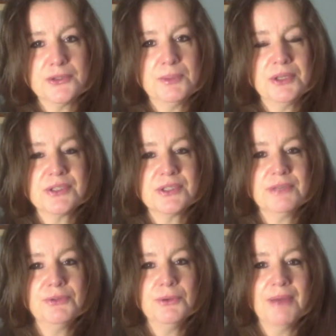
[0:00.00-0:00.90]
Because
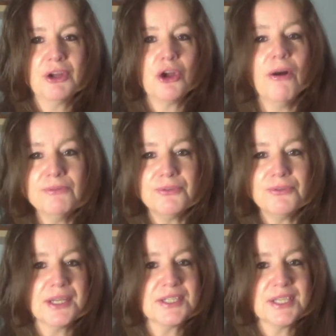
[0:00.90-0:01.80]
if you have a
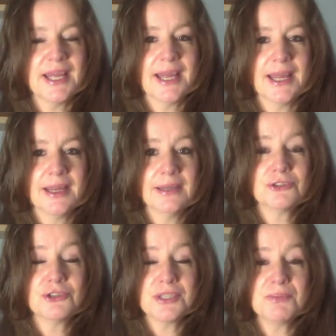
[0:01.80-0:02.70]
conflict there,
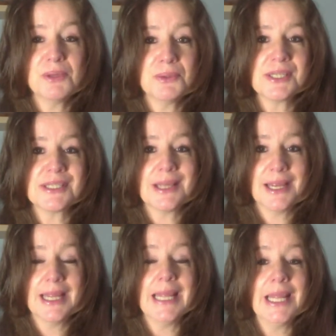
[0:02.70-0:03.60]
trust me when I
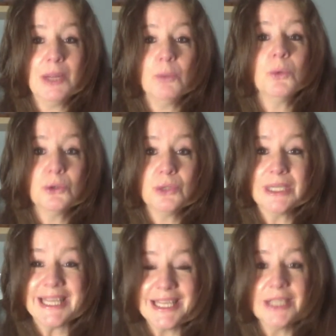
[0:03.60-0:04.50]
say it will
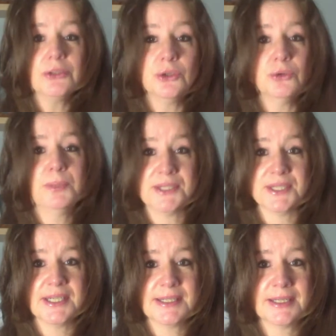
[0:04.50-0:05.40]
kill your
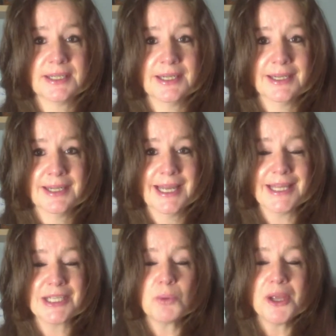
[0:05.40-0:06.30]
business.
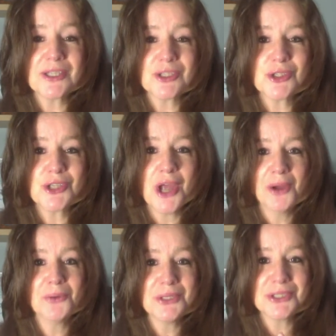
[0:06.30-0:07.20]
And that's why it's
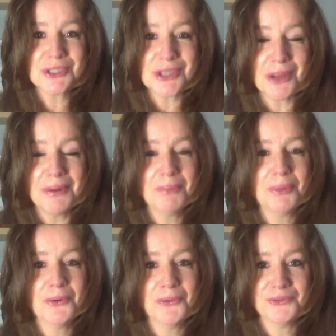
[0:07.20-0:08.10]
so
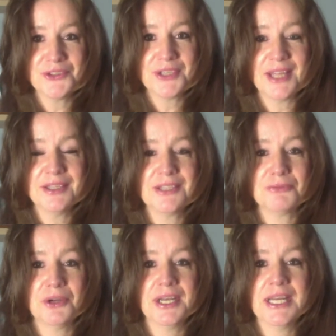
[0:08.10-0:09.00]
important to get
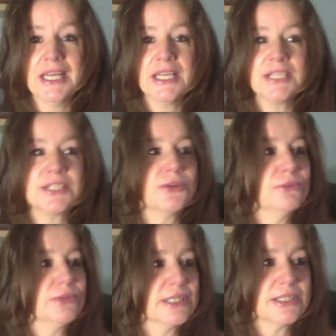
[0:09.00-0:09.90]
this right.
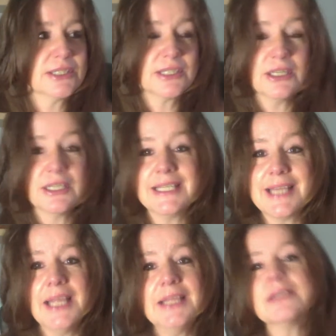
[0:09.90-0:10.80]
So certainly
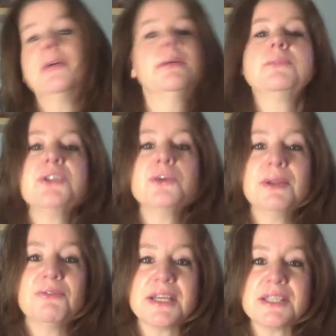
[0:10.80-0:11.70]
take time to
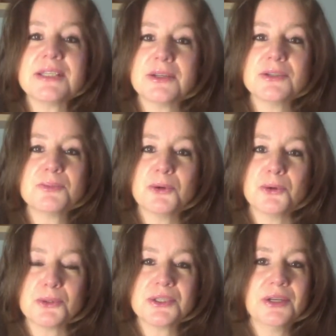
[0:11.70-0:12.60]
invest in those
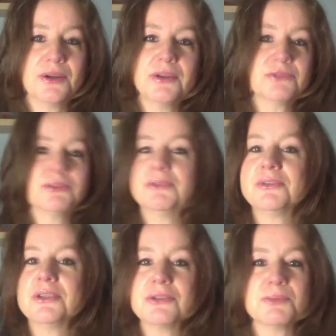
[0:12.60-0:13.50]
books. Ask for it
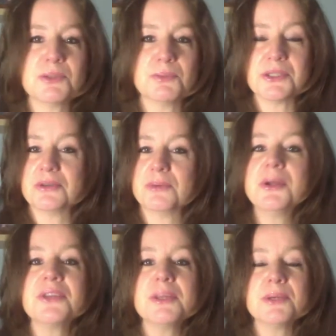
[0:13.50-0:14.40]
for a Christmas present or a
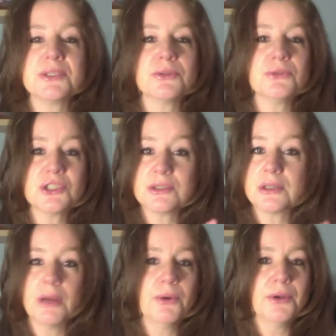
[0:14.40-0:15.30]
birthday present, or just
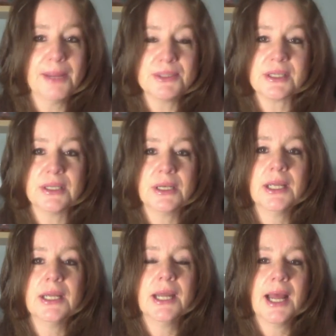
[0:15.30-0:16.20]
go on Amazon
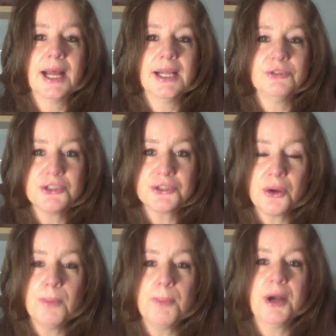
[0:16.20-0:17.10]
and just
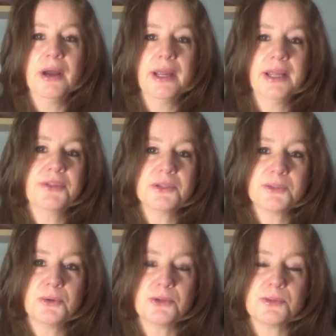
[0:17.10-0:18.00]
go and buy
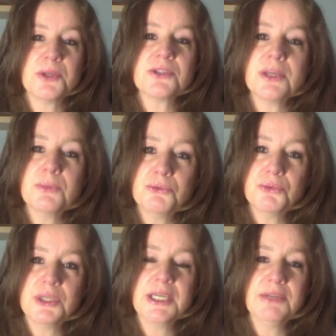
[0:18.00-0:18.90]
those books, because they will
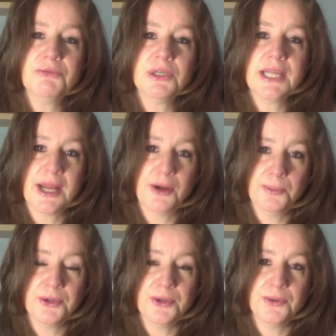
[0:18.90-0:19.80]
really
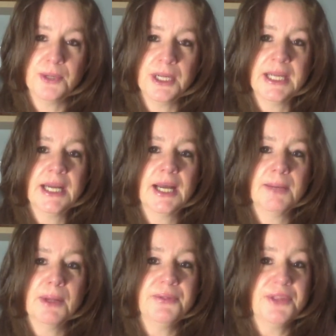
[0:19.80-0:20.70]
help you.
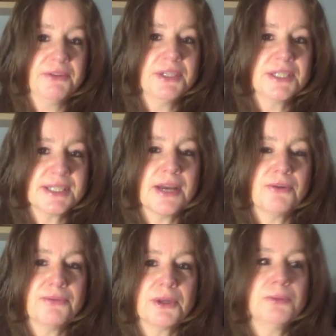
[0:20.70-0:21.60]
And they're in
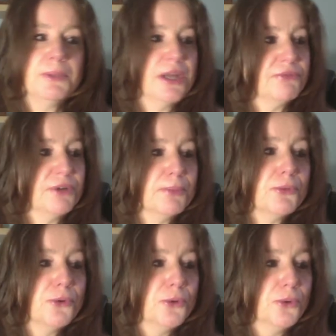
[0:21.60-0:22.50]
itself, I'm going to be covering it
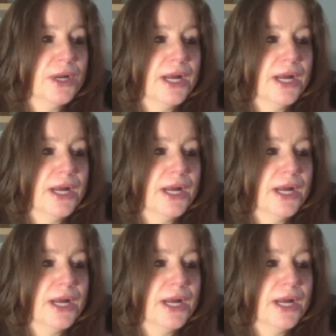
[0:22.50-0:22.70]
more